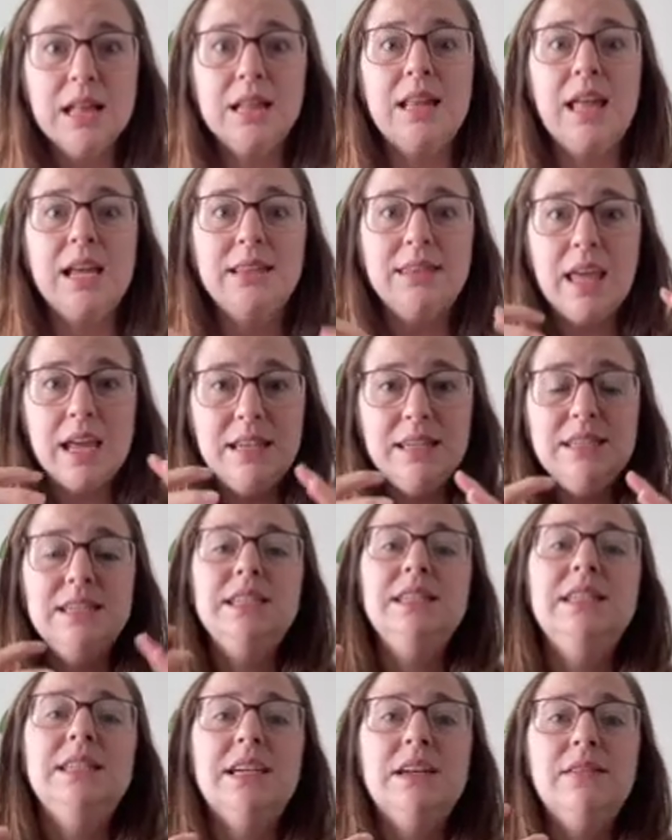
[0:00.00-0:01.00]
Like the
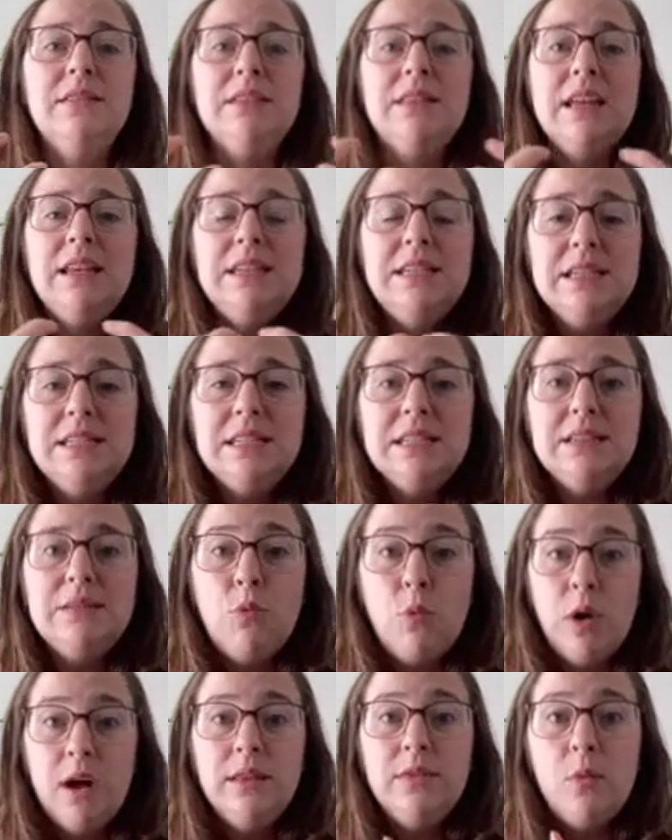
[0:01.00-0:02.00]

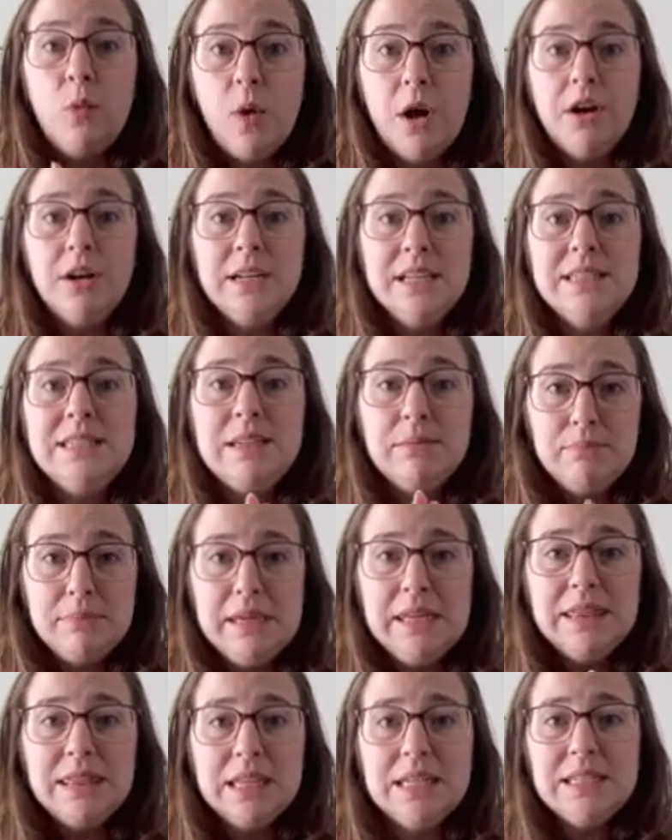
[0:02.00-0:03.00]
water needs to
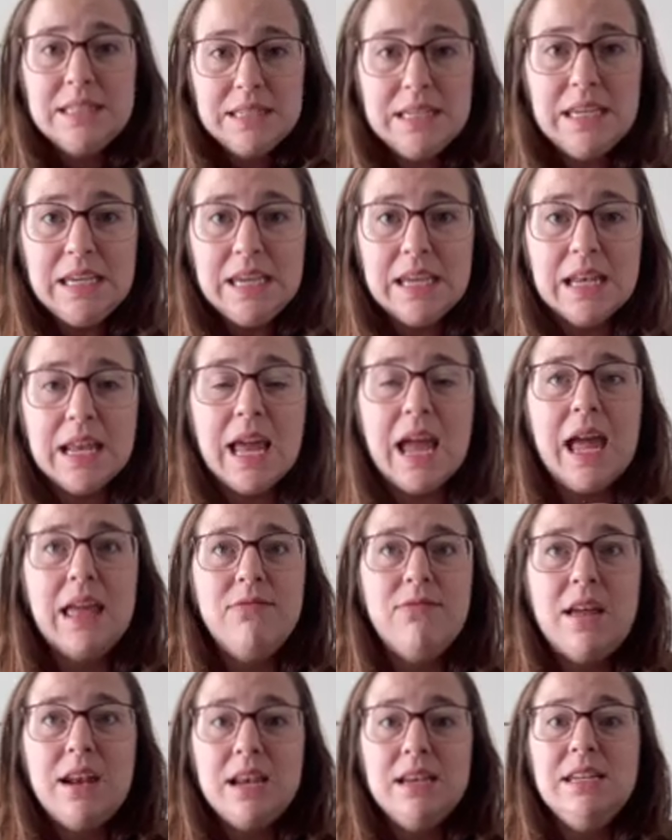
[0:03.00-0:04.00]
meet the seed,
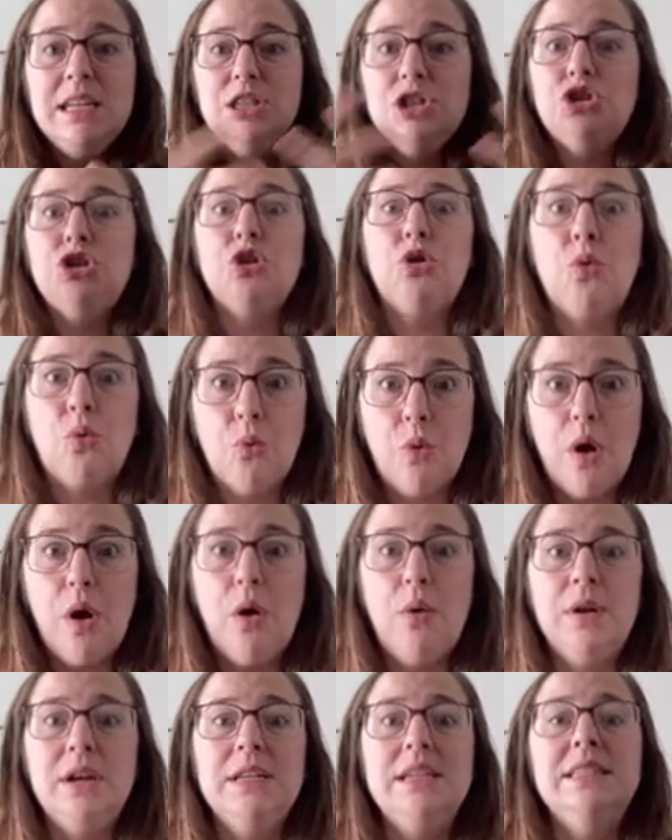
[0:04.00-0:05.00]
and then it needs to
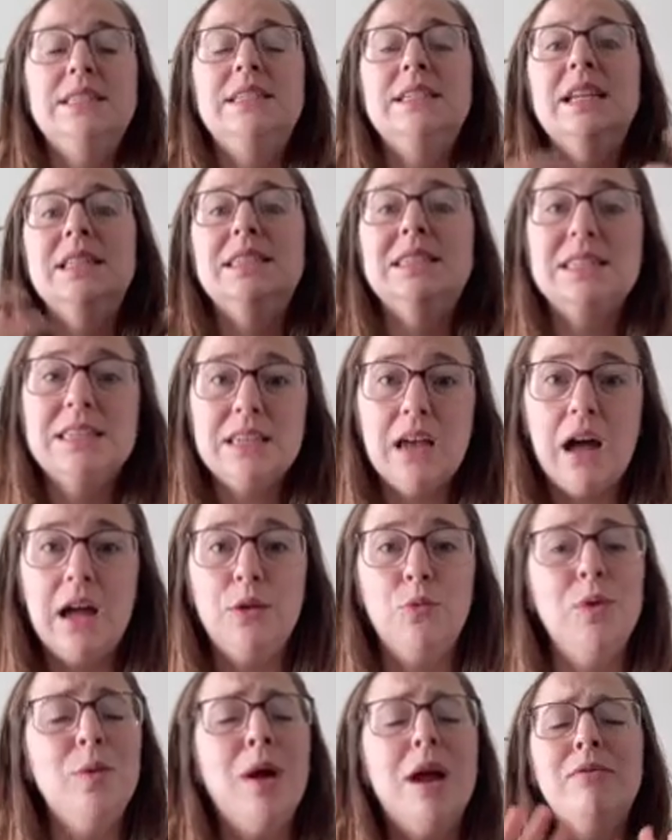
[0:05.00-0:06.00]
grow and it needs to get
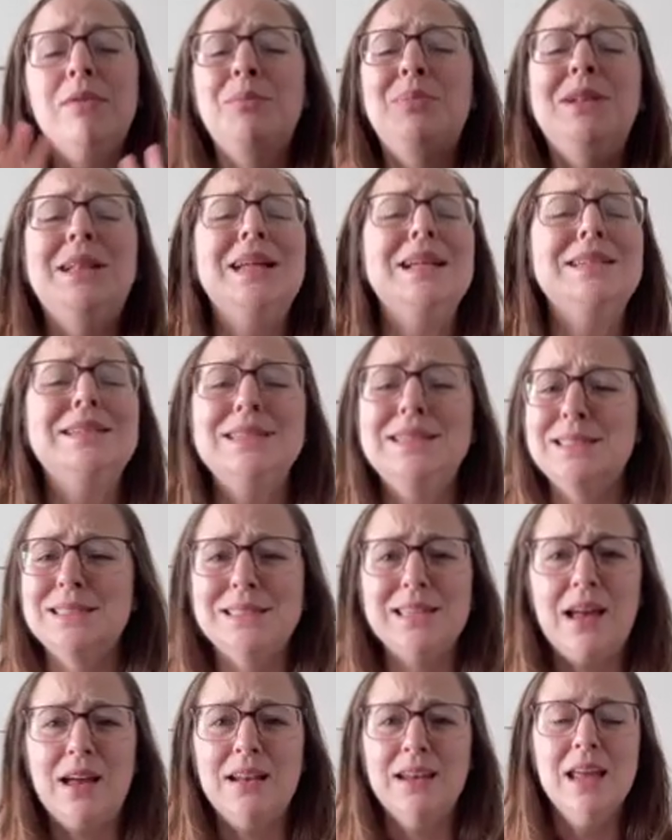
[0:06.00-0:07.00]
sun. We were having plenty of
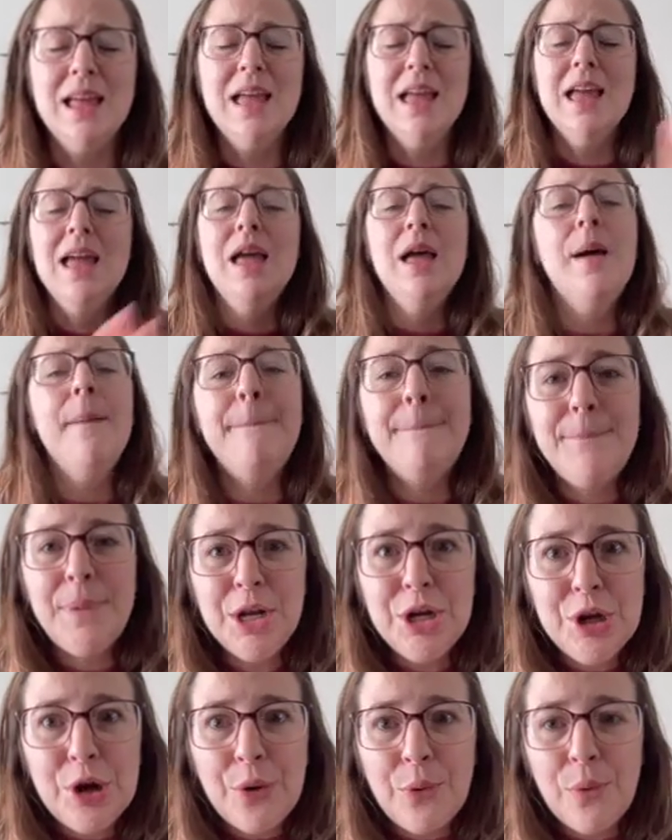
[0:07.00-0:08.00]
sun,
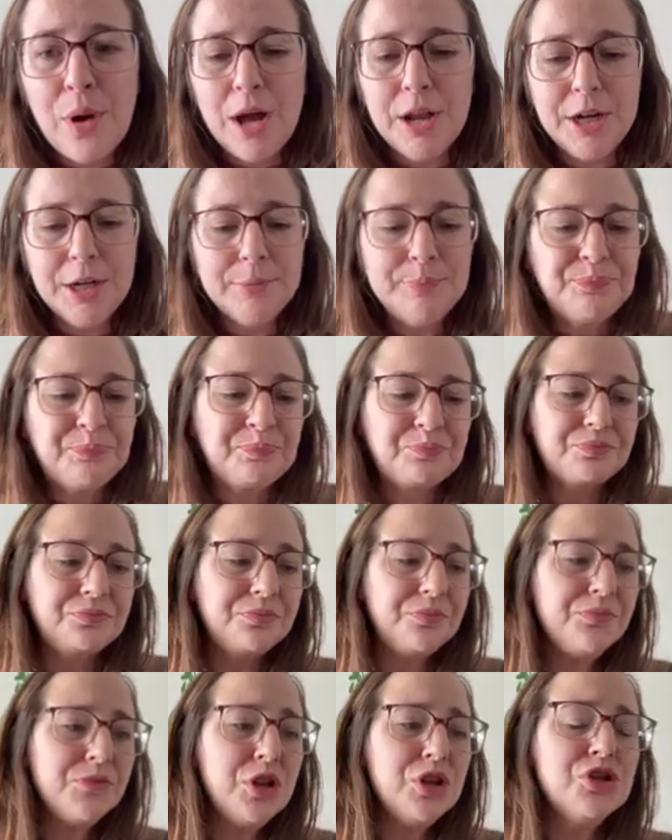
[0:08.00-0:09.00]
but no water.
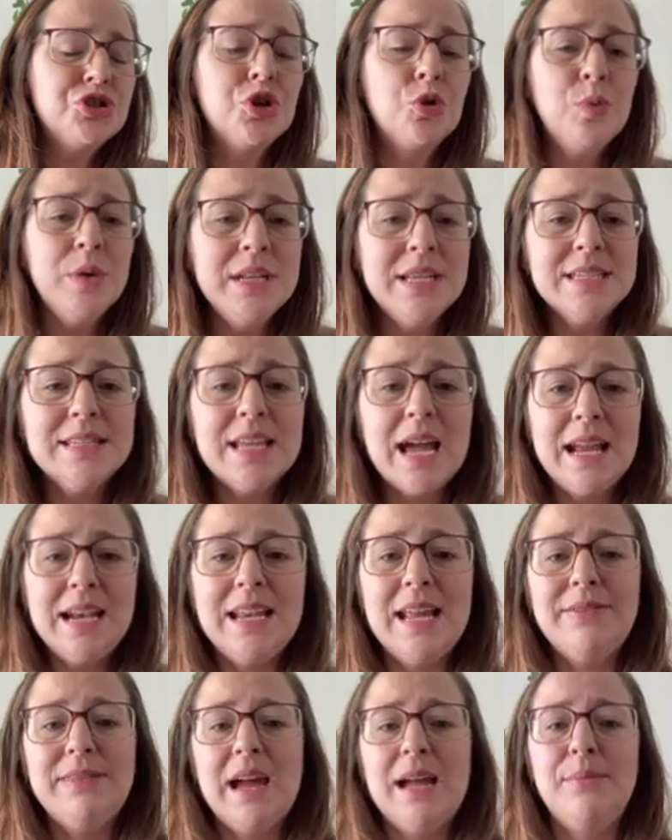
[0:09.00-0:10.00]
So we decided
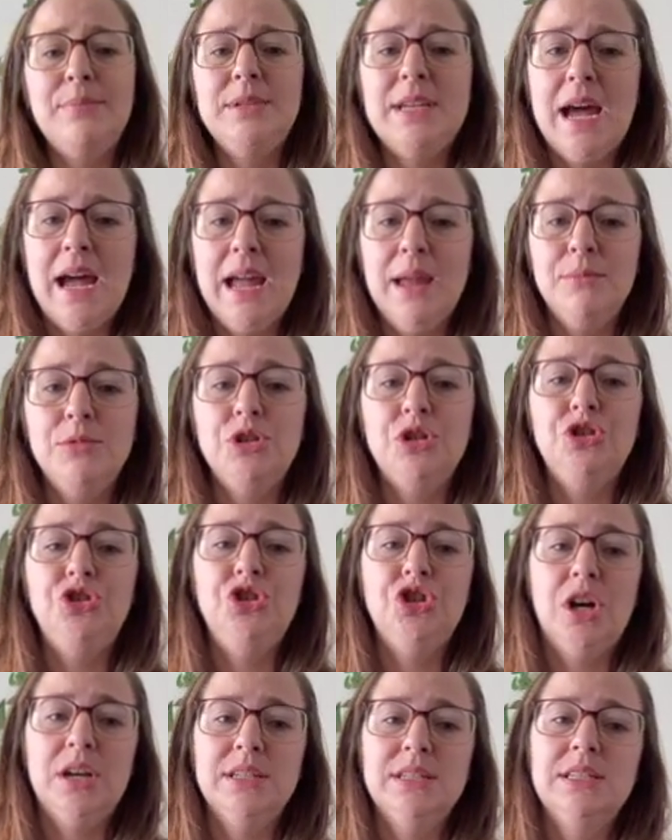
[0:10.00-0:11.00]
at that time to
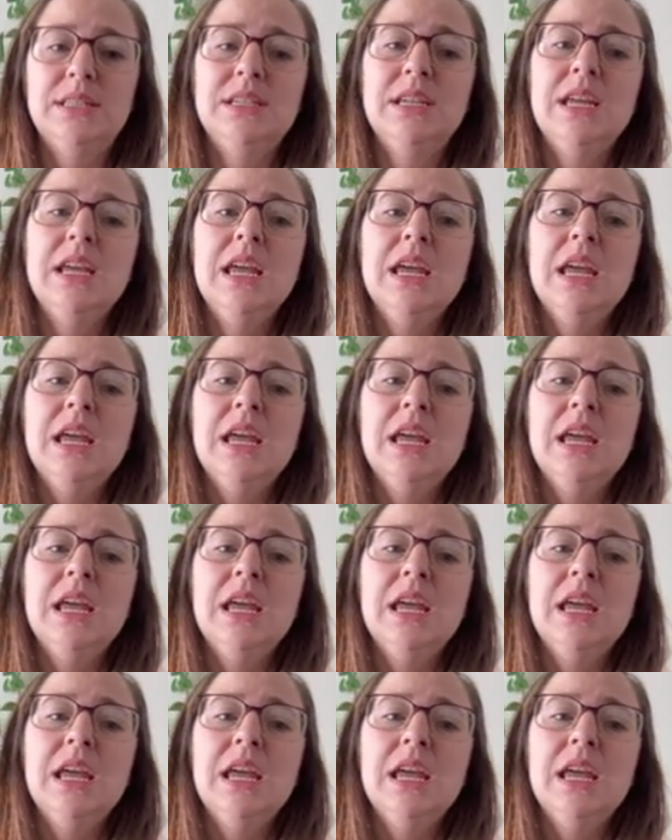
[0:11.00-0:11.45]
just